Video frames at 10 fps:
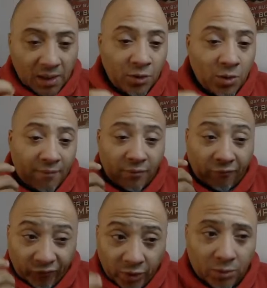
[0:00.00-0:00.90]
you have to
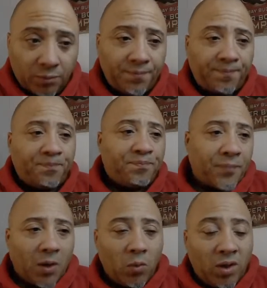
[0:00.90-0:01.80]
feel
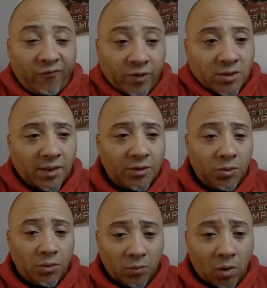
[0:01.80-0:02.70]
what it feels like to do
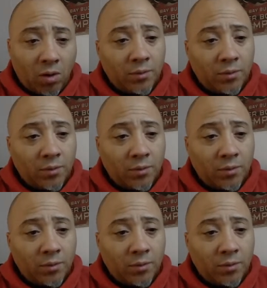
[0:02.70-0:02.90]
it wrong.